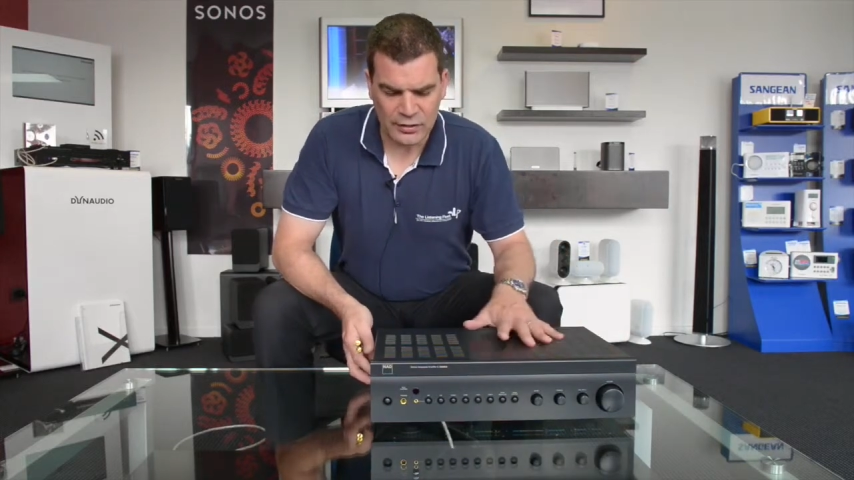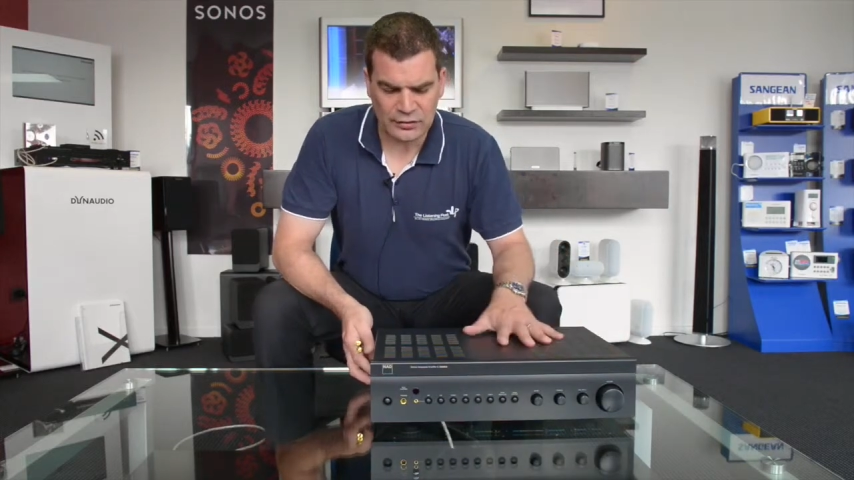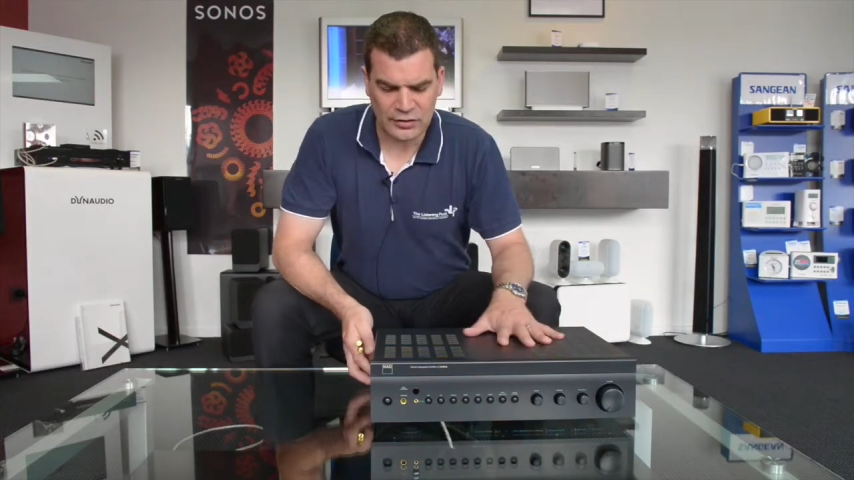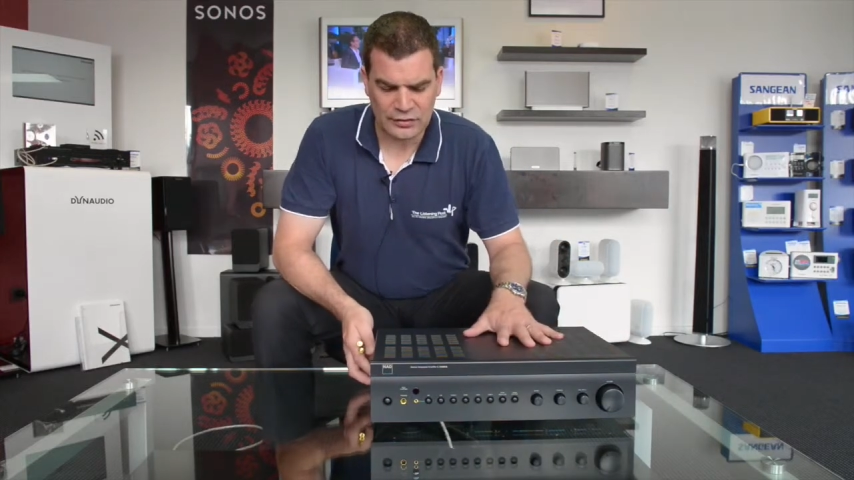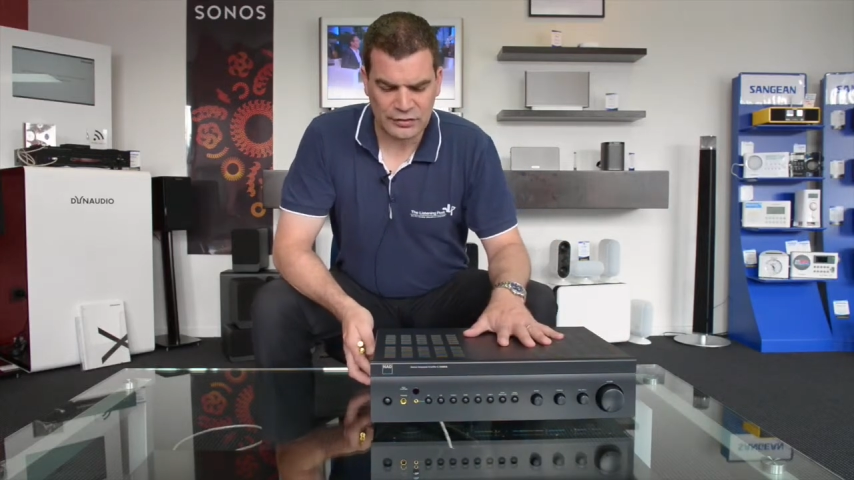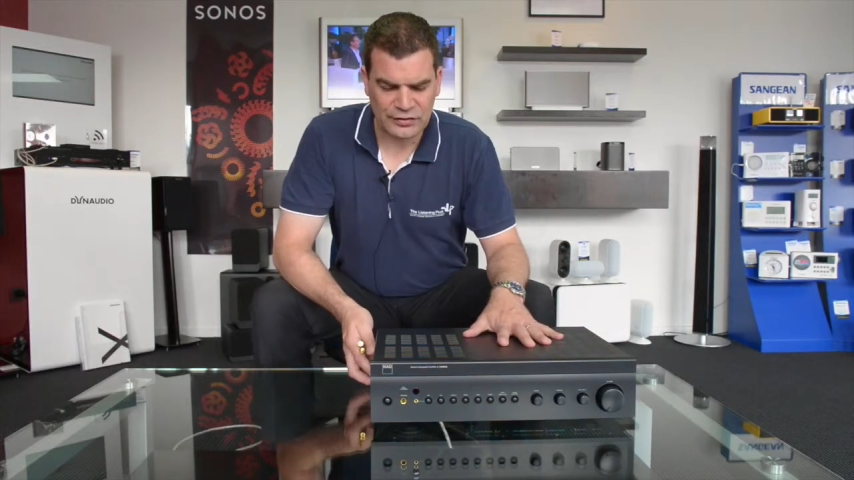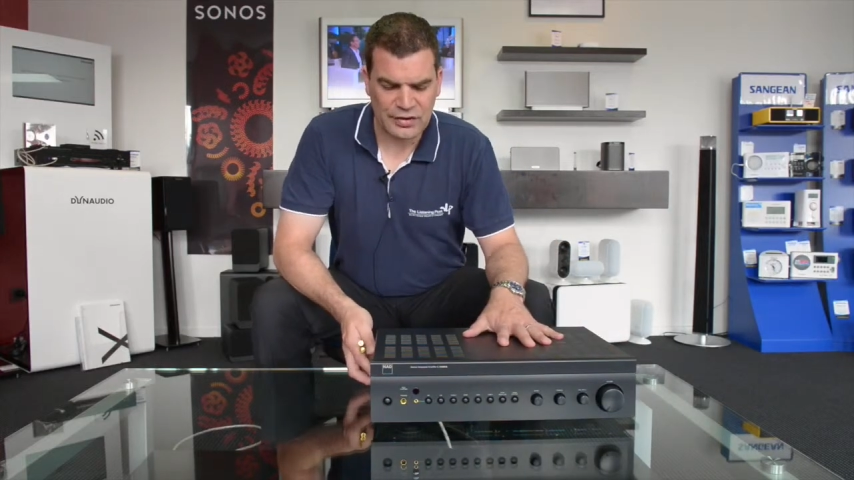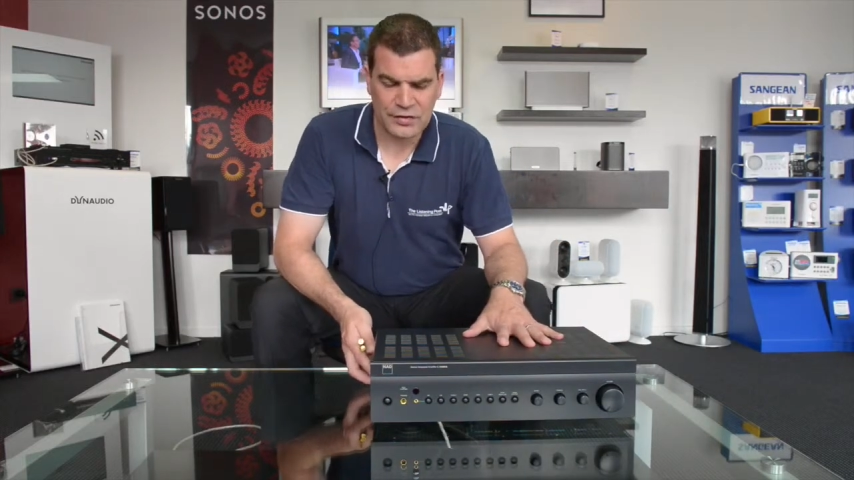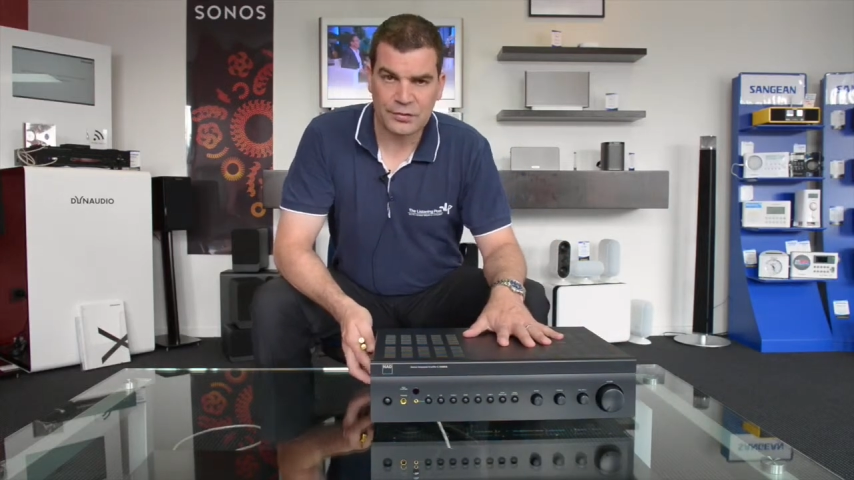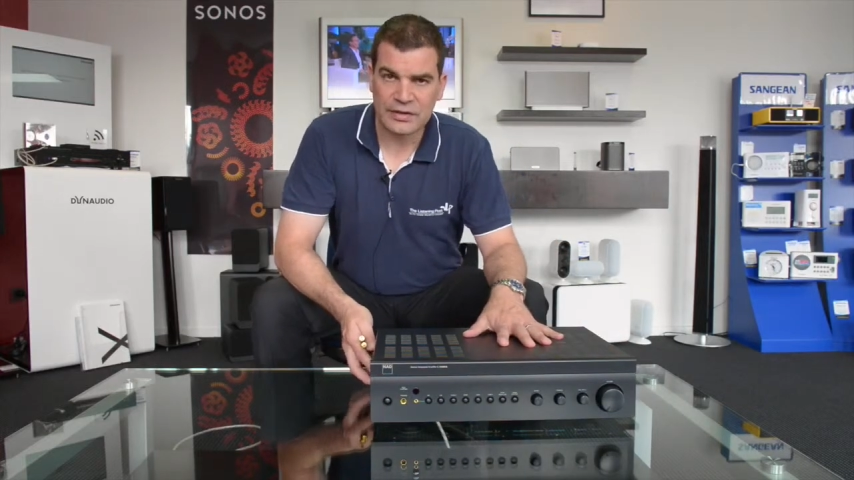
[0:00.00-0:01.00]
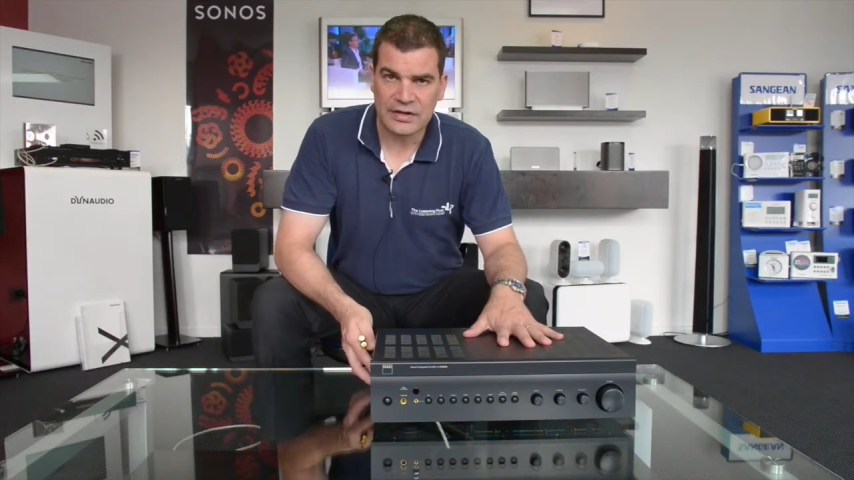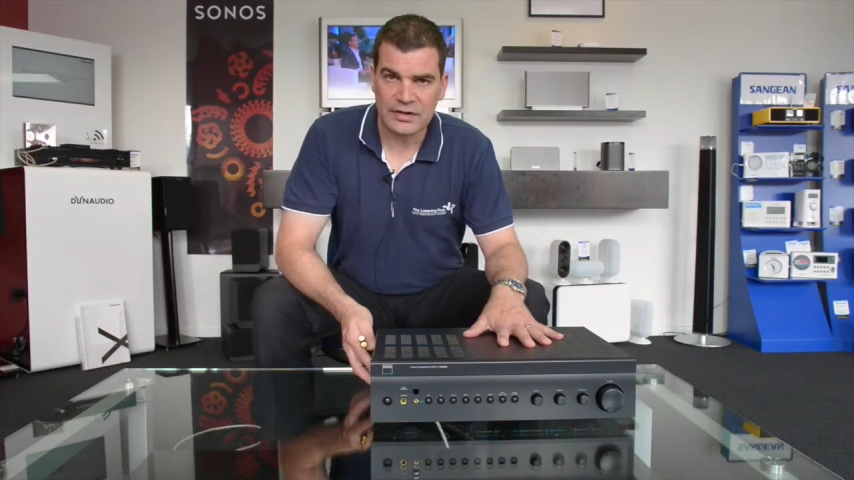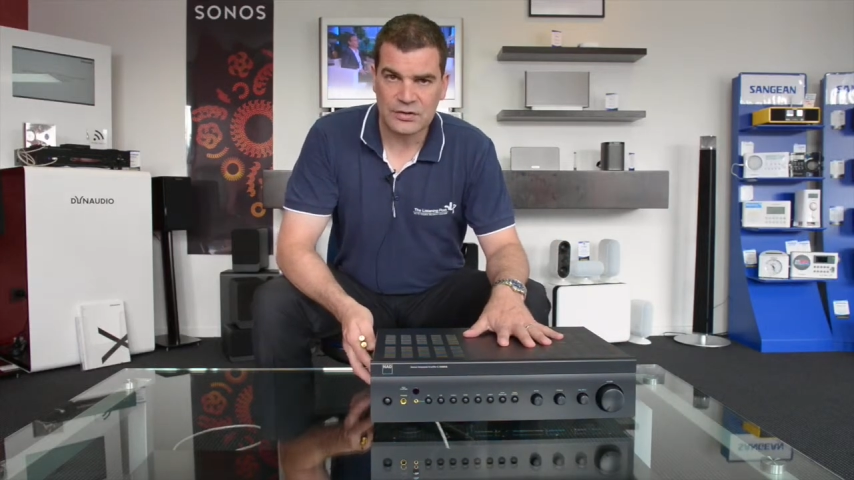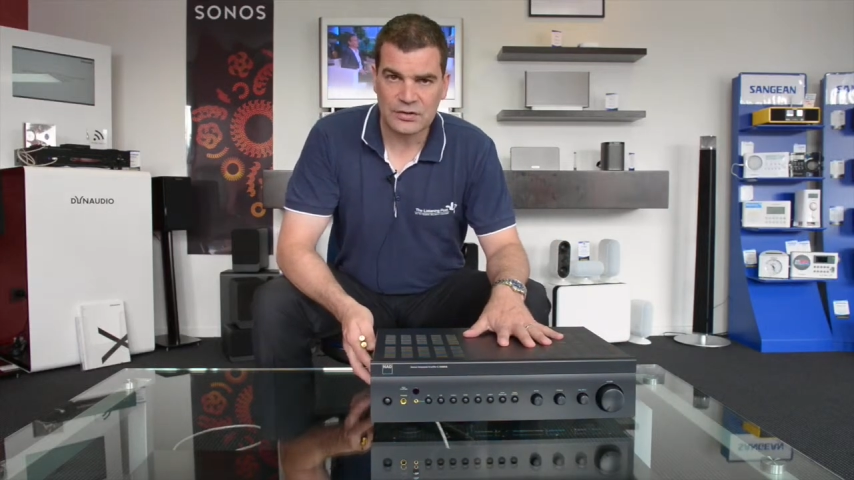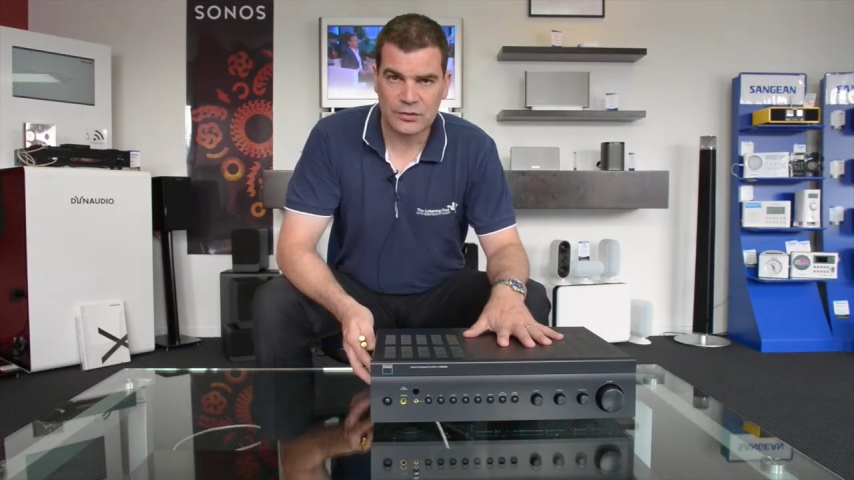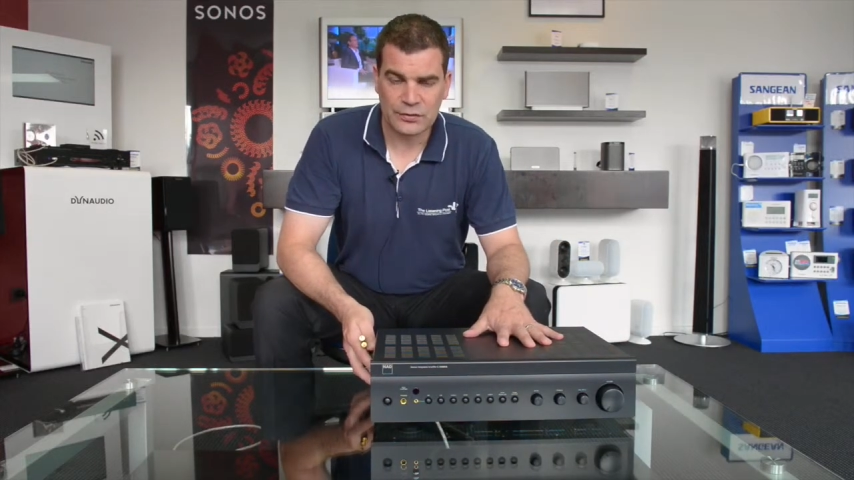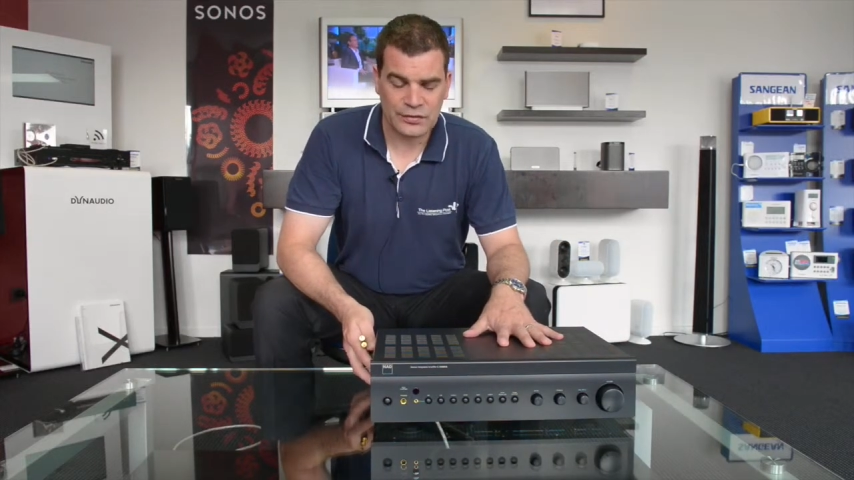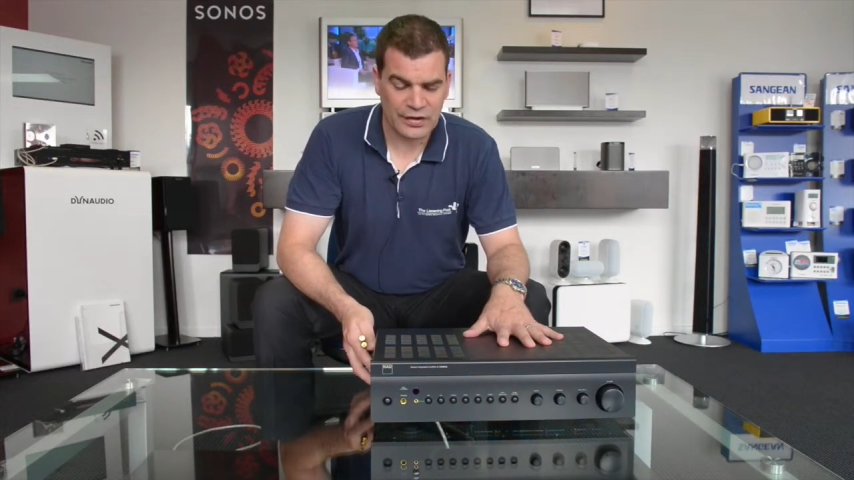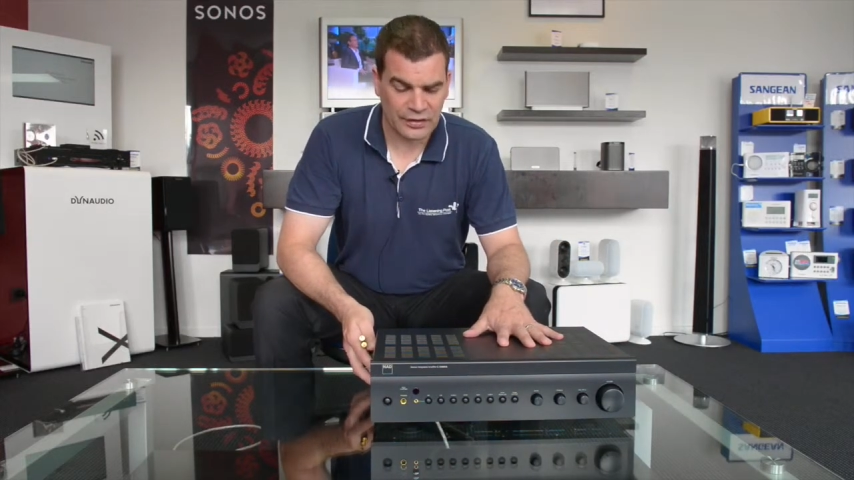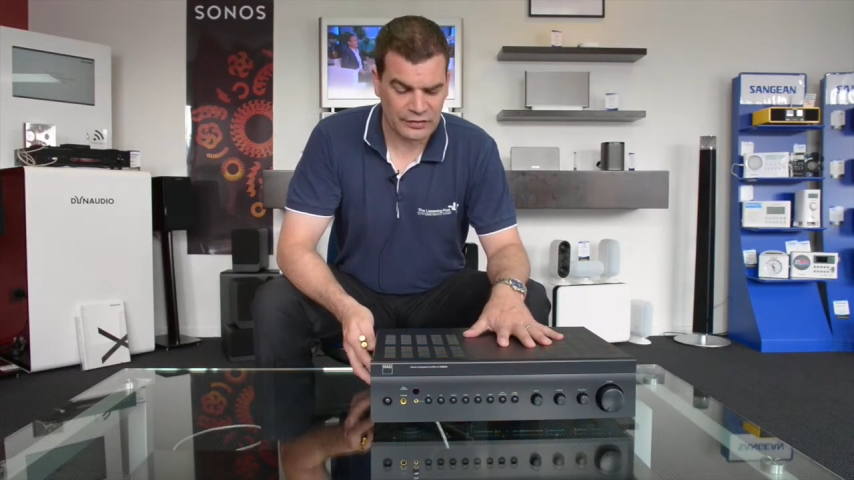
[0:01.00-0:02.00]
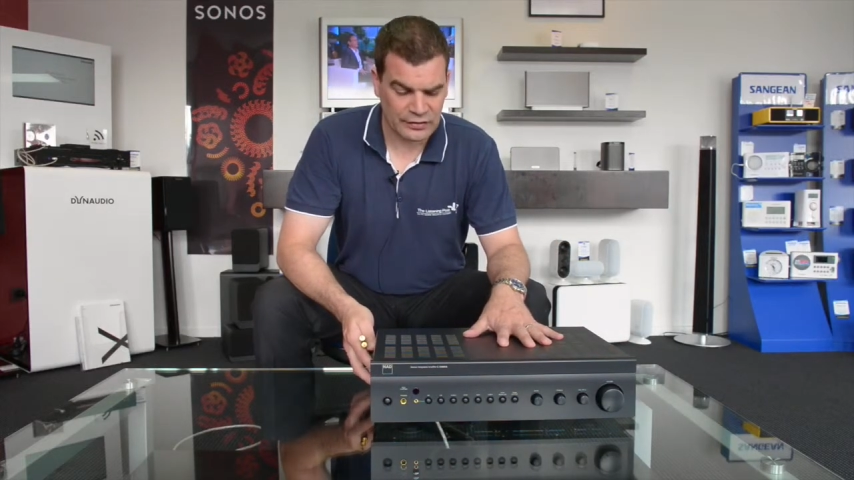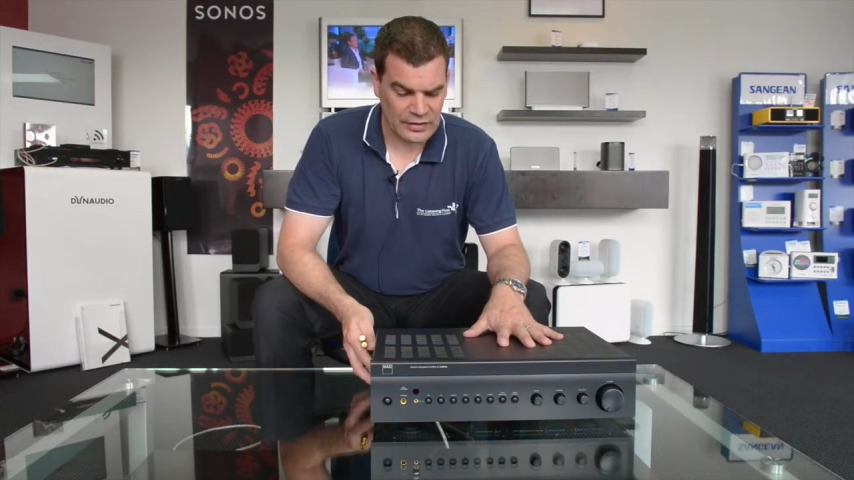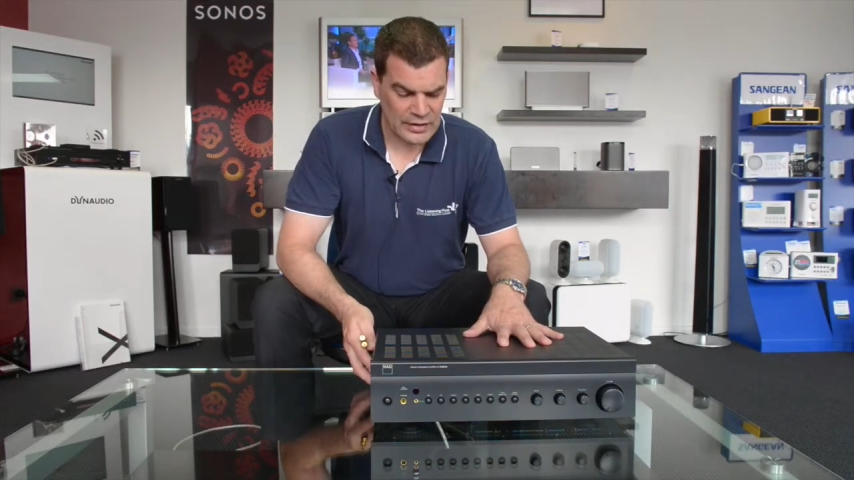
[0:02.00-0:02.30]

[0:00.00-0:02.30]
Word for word: it's a C326,